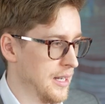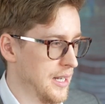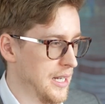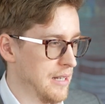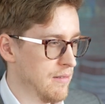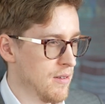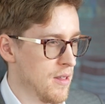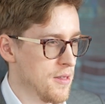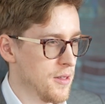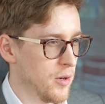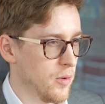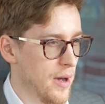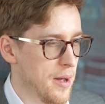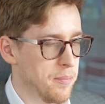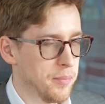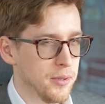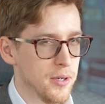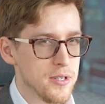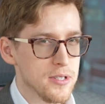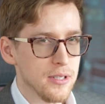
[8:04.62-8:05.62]
Even though I
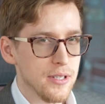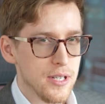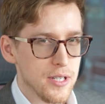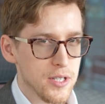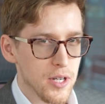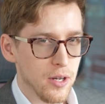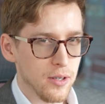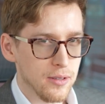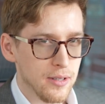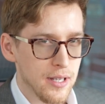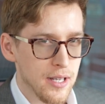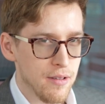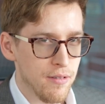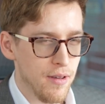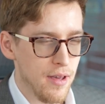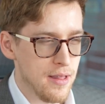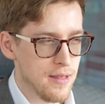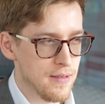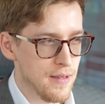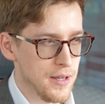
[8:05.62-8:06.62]
personally don't
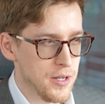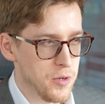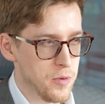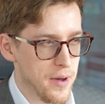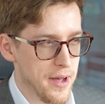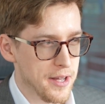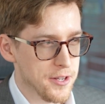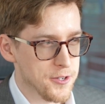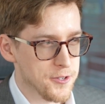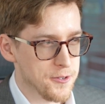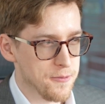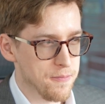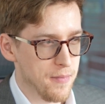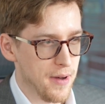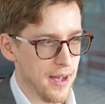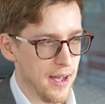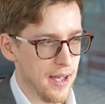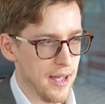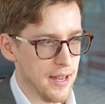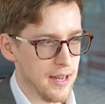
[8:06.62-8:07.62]
live in the US,
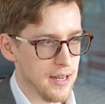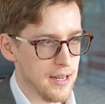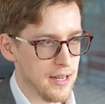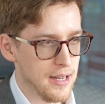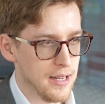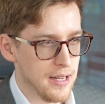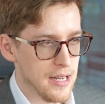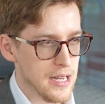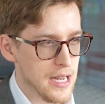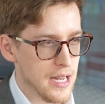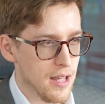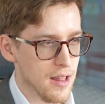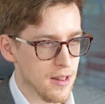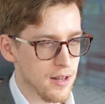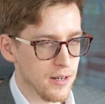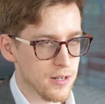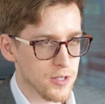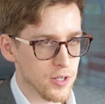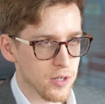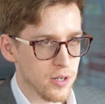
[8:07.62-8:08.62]

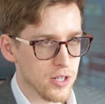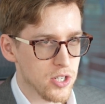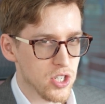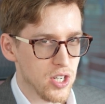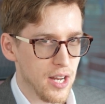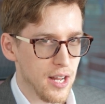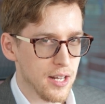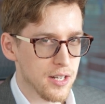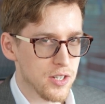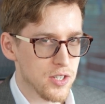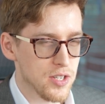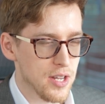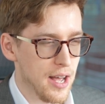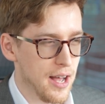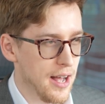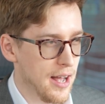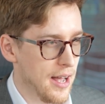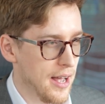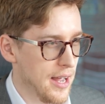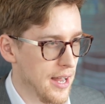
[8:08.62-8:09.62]
there's a good chance
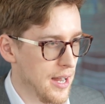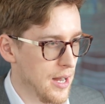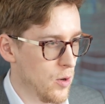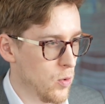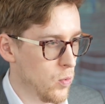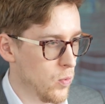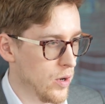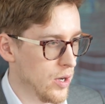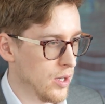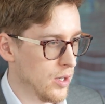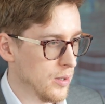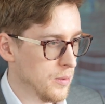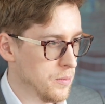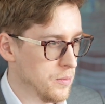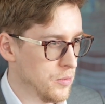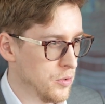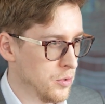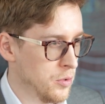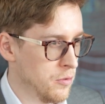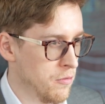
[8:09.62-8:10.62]
I will
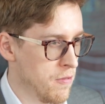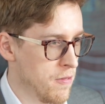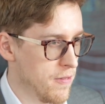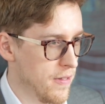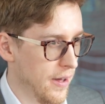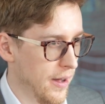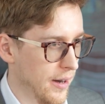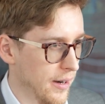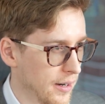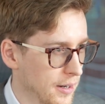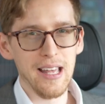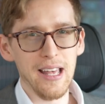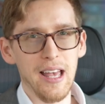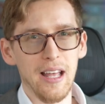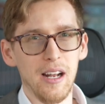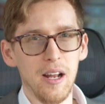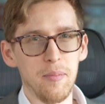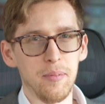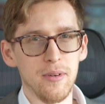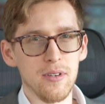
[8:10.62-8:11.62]
move there.
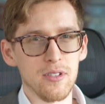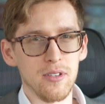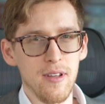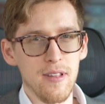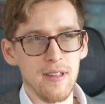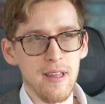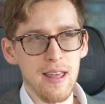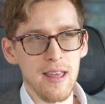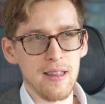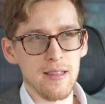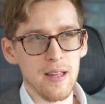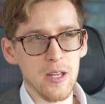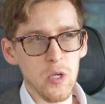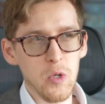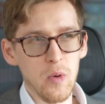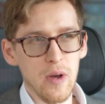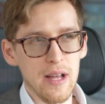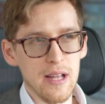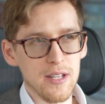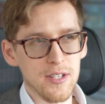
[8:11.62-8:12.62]
And I personally think the
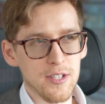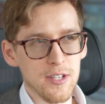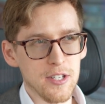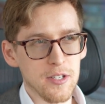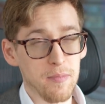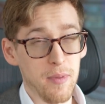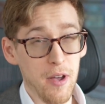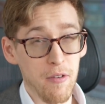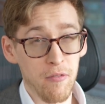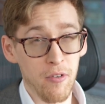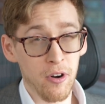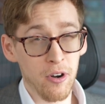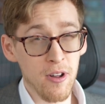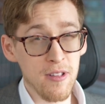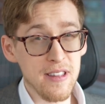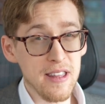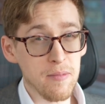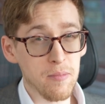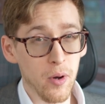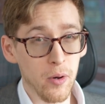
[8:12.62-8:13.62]
US is by far
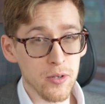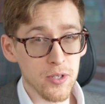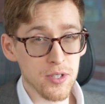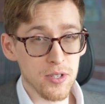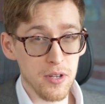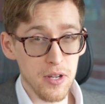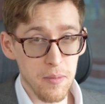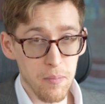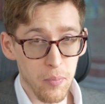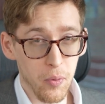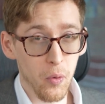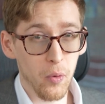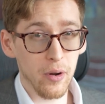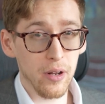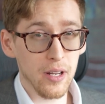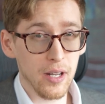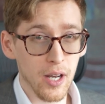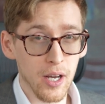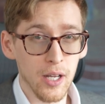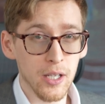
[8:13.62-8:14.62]
the most
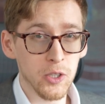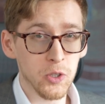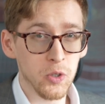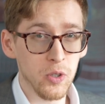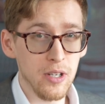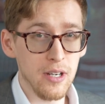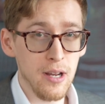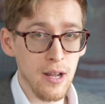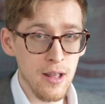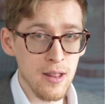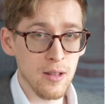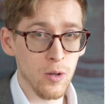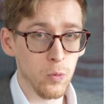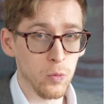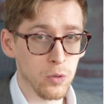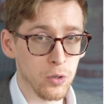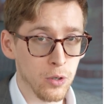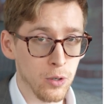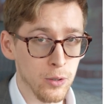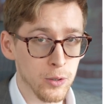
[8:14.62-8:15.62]
important country in the
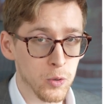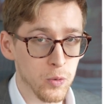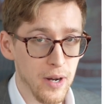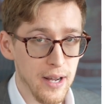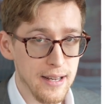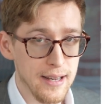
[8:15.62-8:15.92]
world right